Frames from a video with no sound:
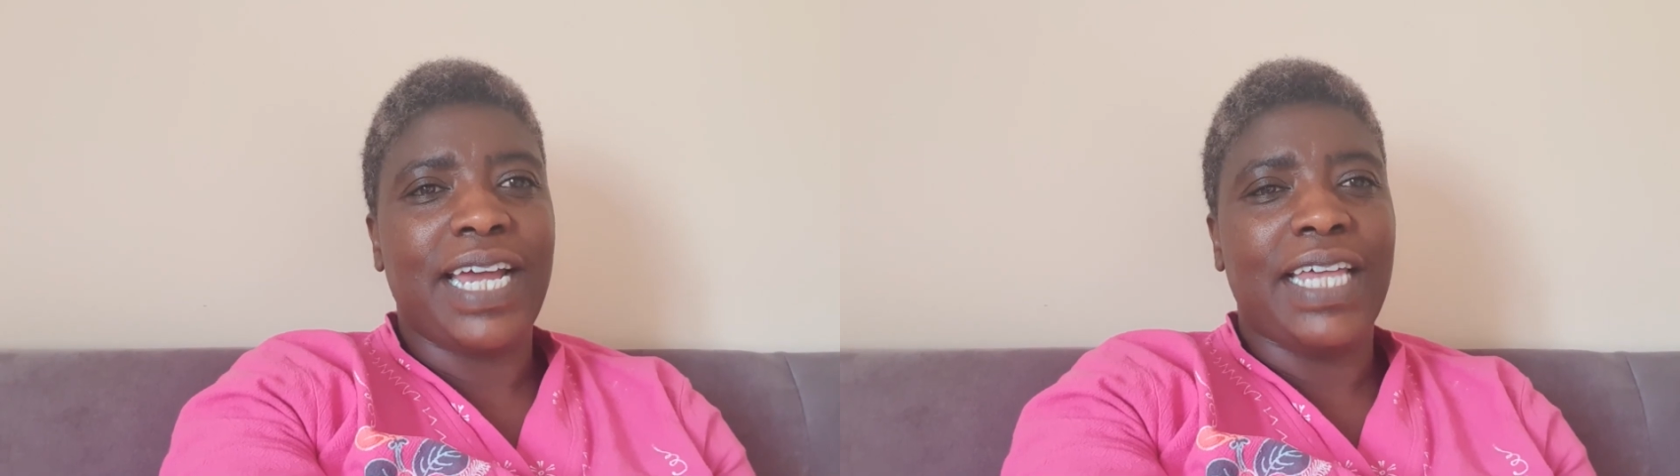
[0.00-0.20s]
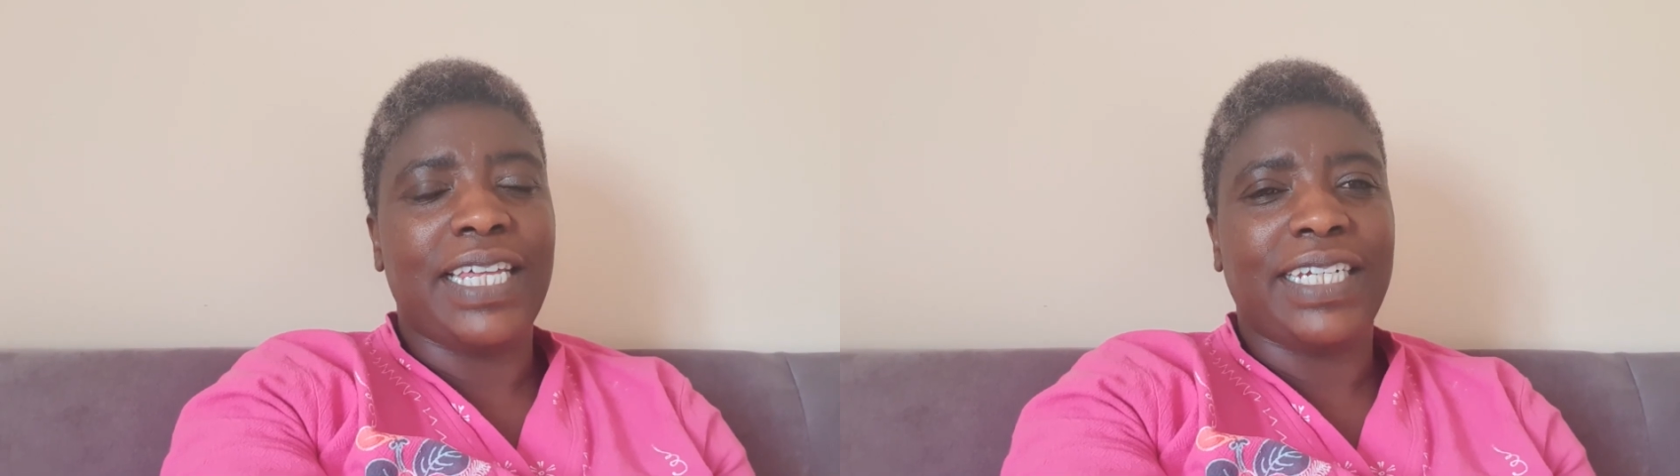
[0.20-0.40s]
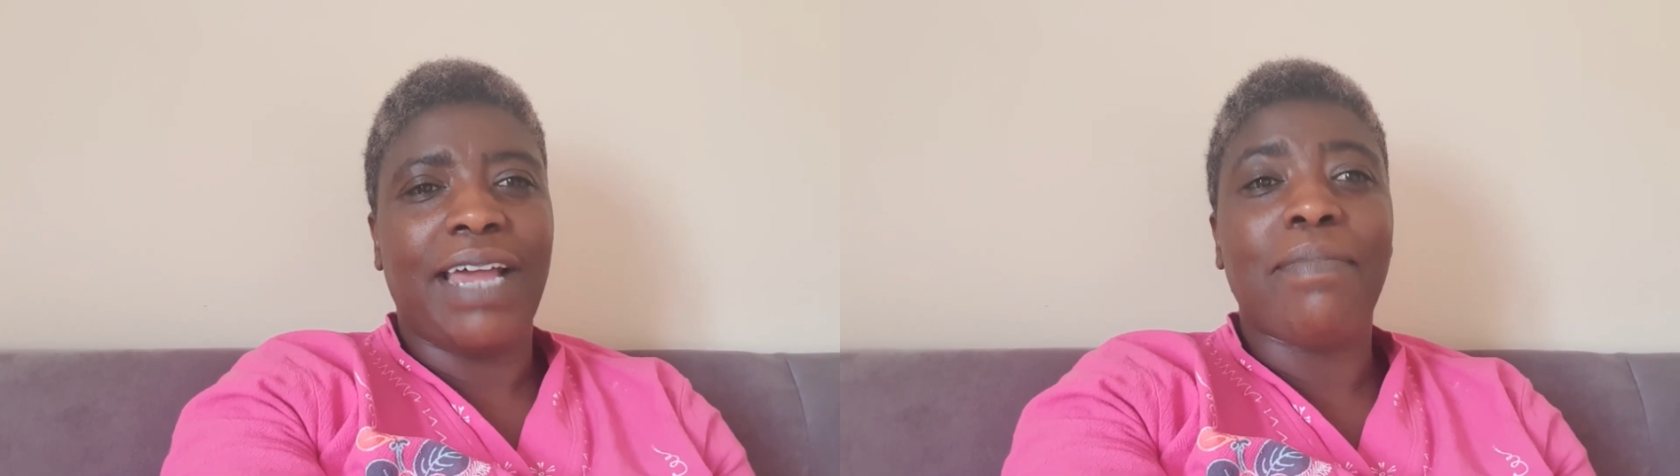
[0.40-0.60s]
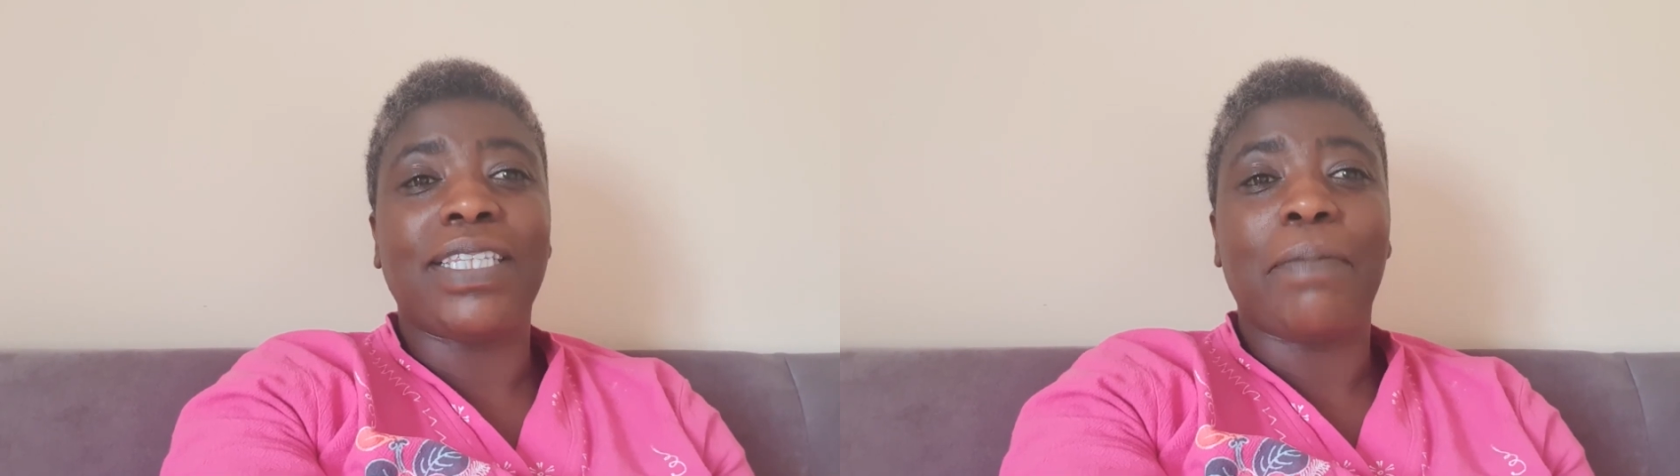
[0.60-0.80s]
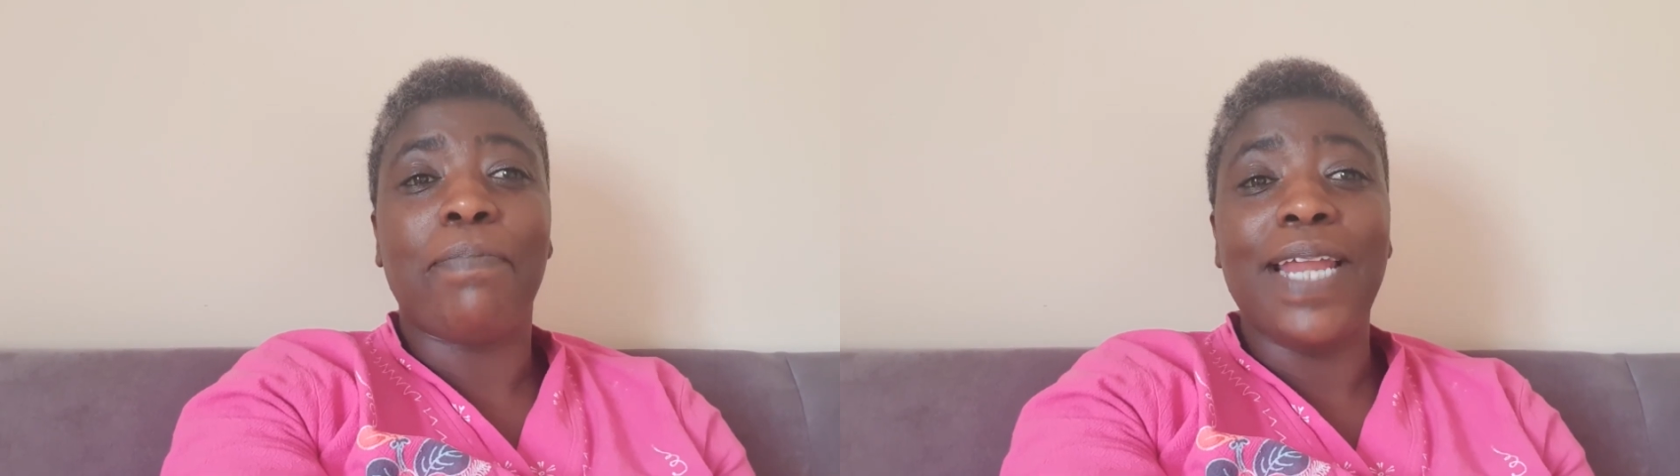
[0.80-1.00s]
I am
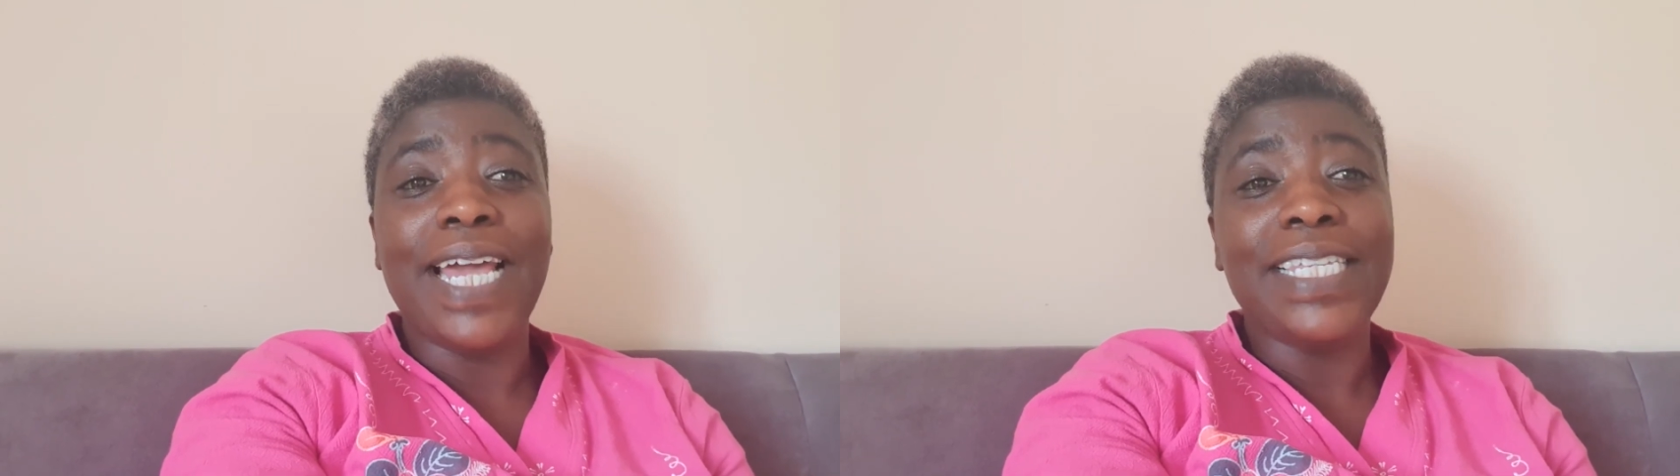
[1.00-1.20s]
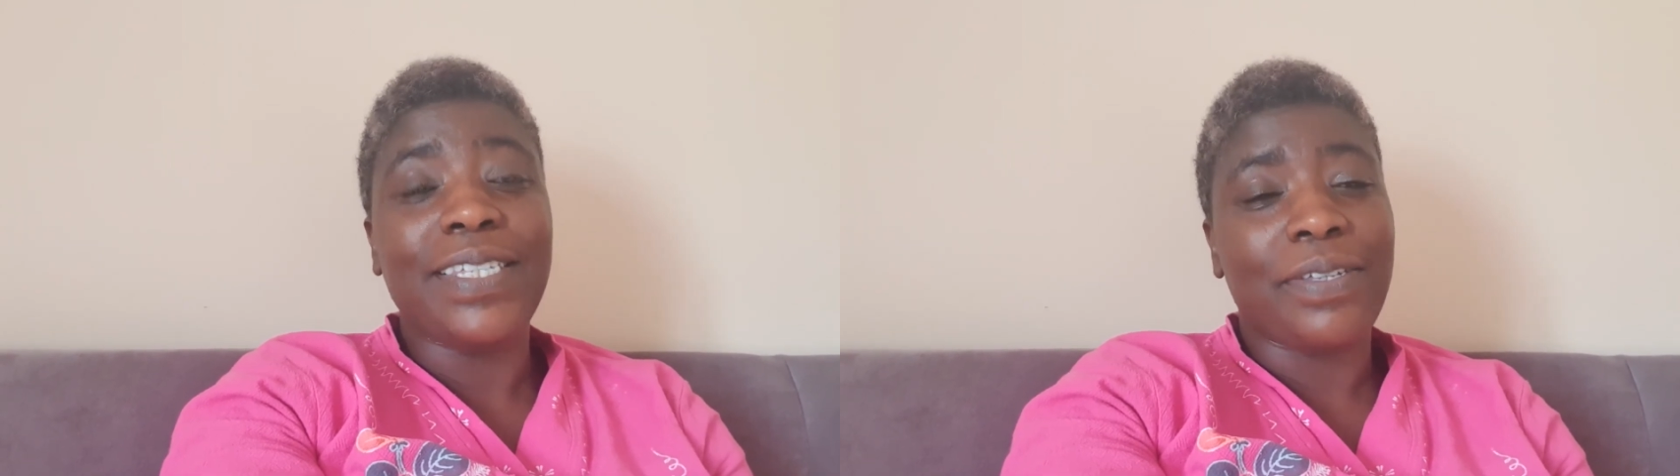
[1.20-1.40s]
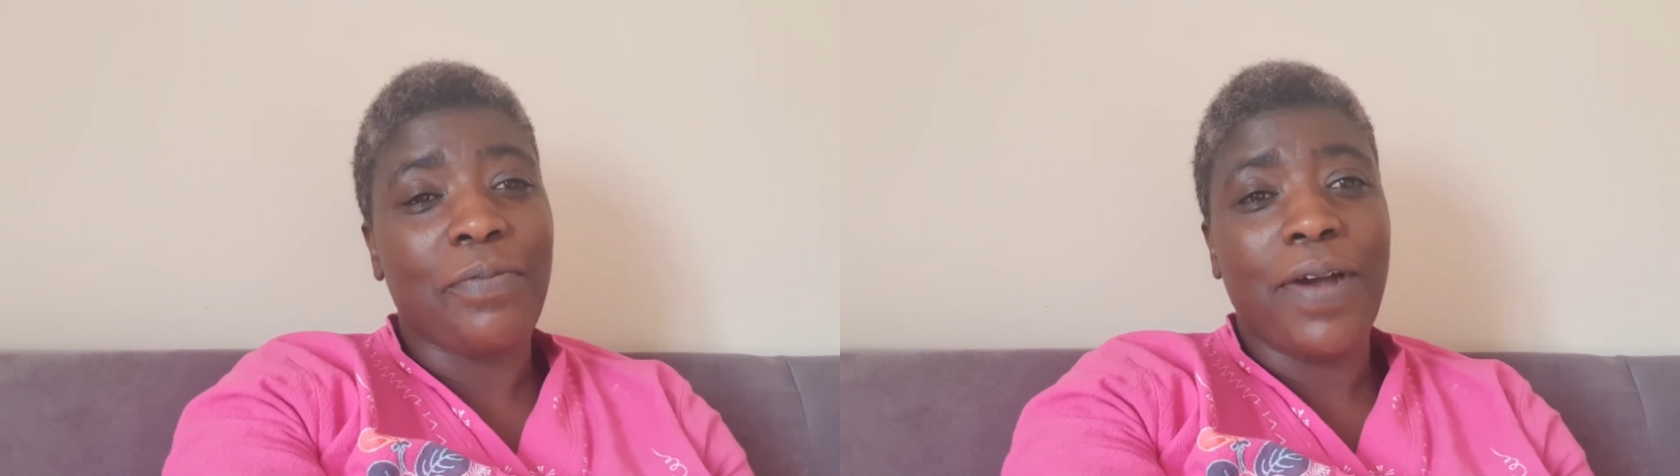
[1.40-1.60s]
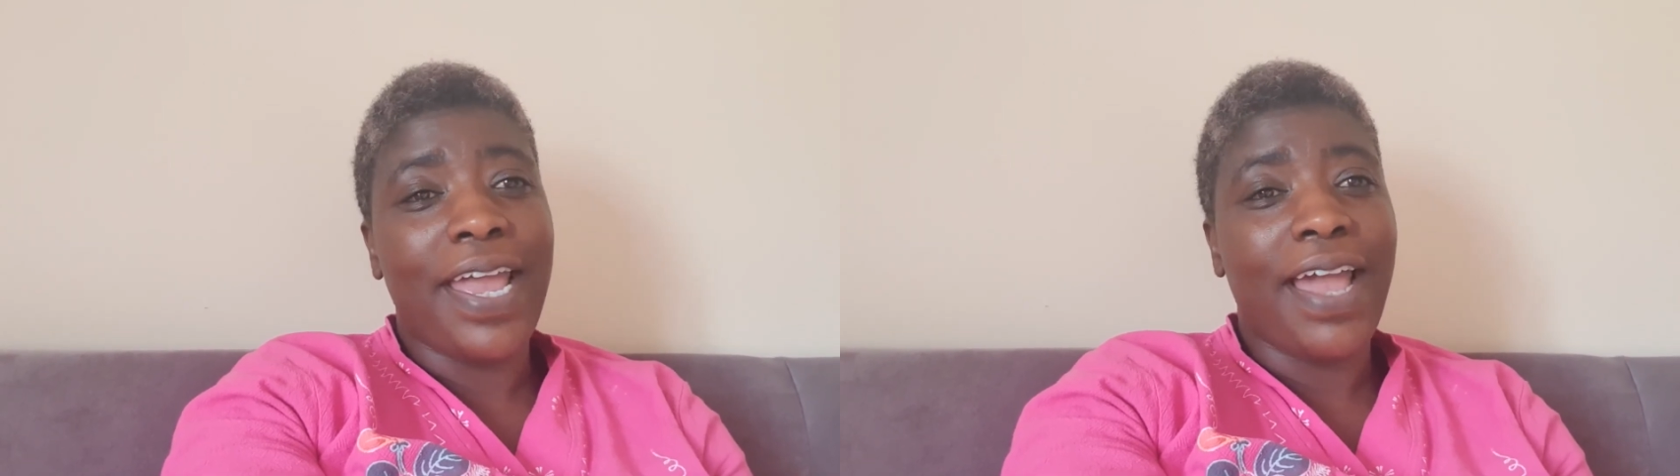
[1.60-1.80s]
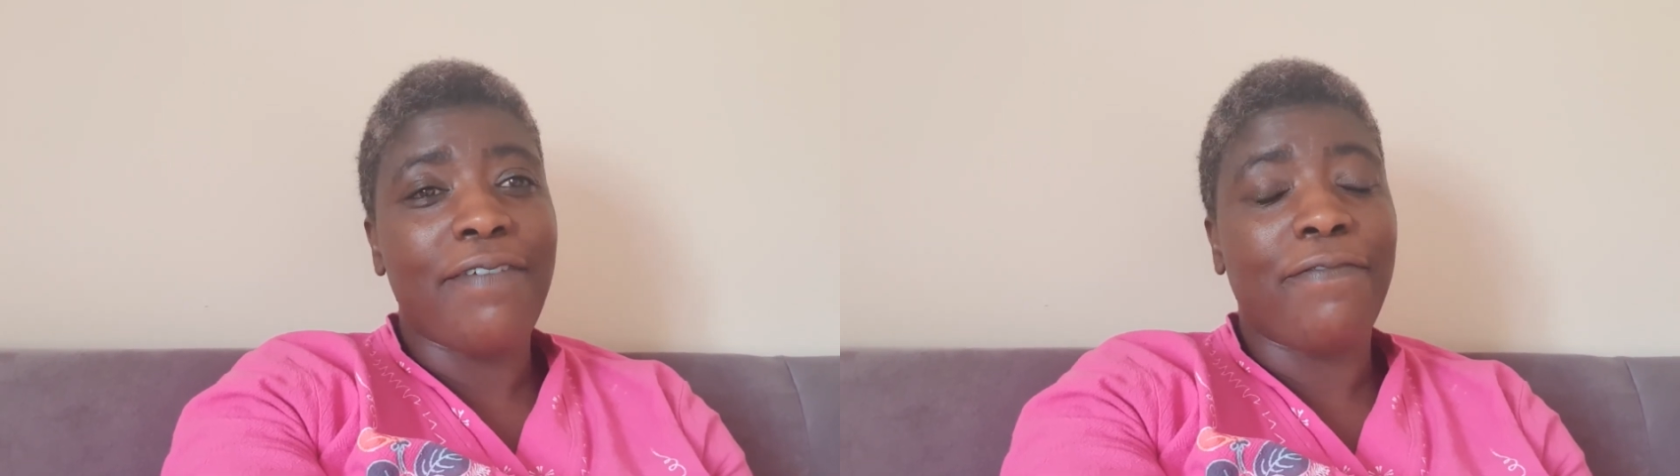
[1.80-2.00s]
at a place
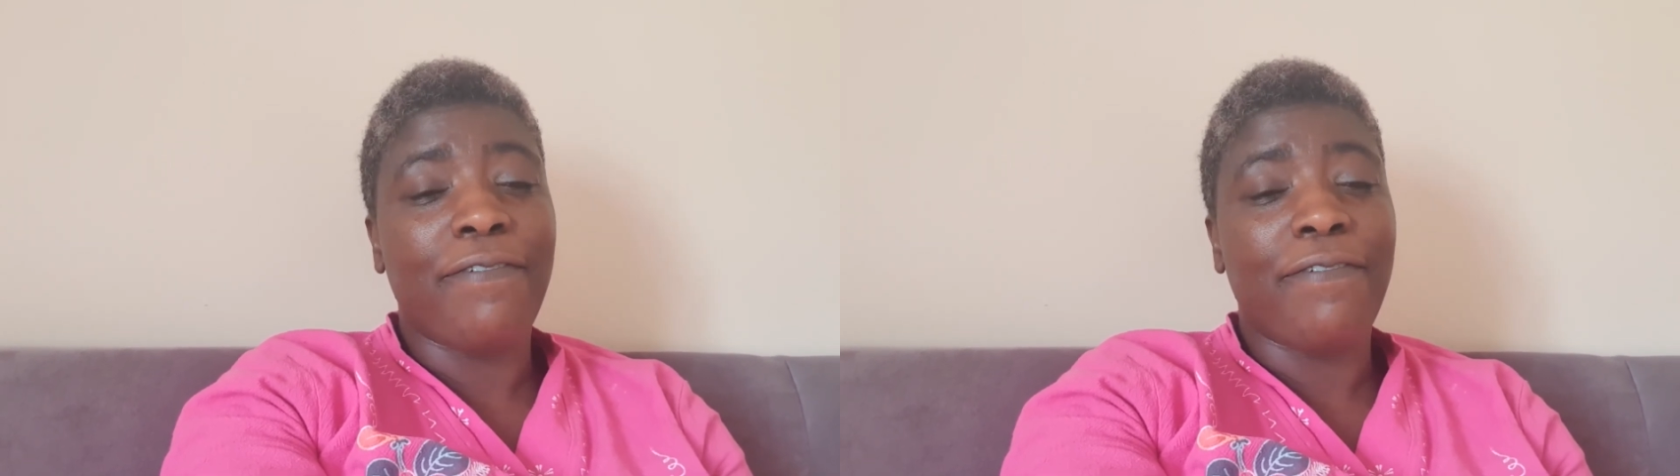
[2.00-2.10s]
where I